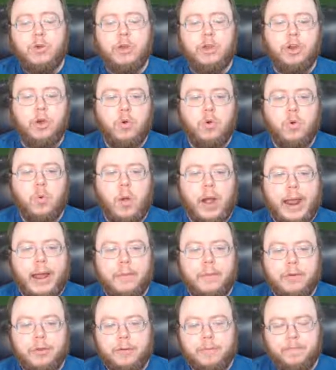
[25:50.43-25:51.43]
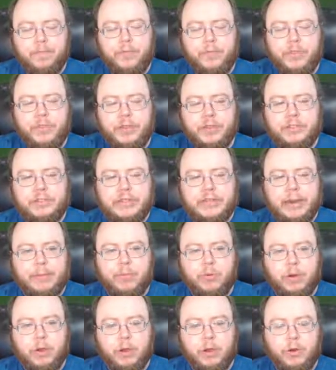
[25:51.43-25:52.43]
go grab this
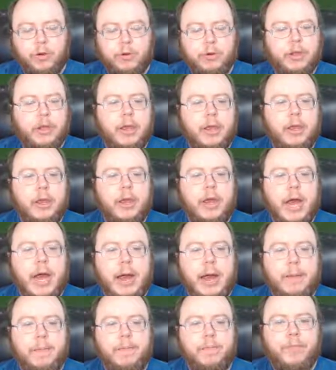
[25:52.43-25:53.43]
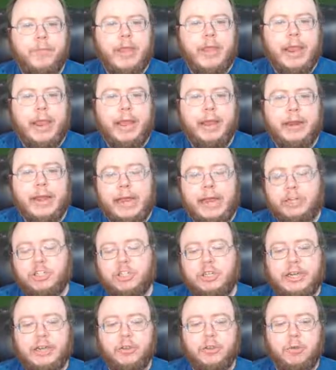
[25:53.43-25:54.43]
sample code and
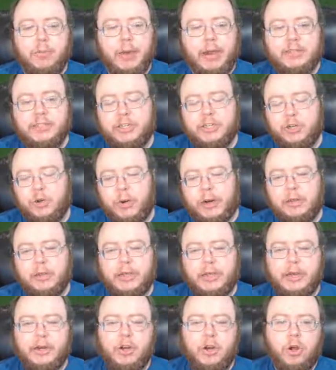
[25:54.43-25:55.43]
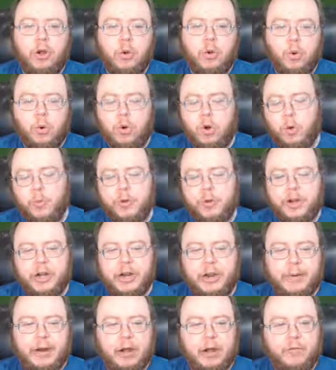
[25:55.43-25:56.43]
actually either paste it directly in here or open it
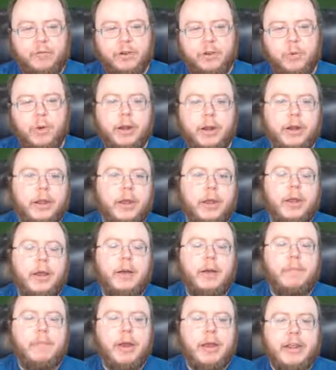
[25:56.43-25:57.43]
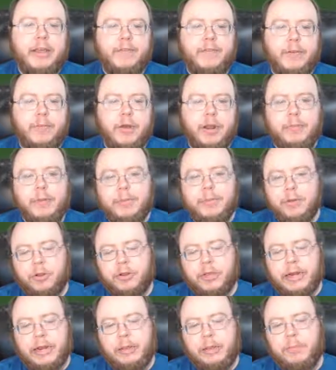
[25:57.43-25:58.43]
up however you want. But if I'm going to be
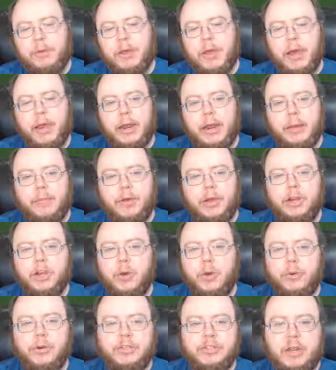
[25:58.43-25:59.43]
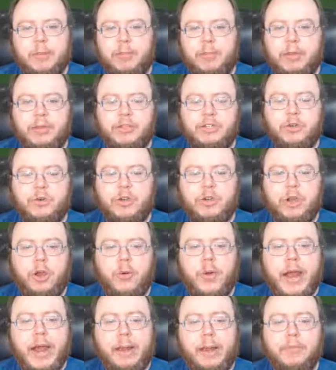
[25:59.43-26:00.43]
building an API, I'm going to go into Stoplight
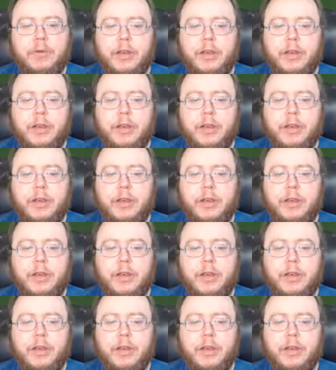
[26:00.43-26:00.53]
Studio and I'm going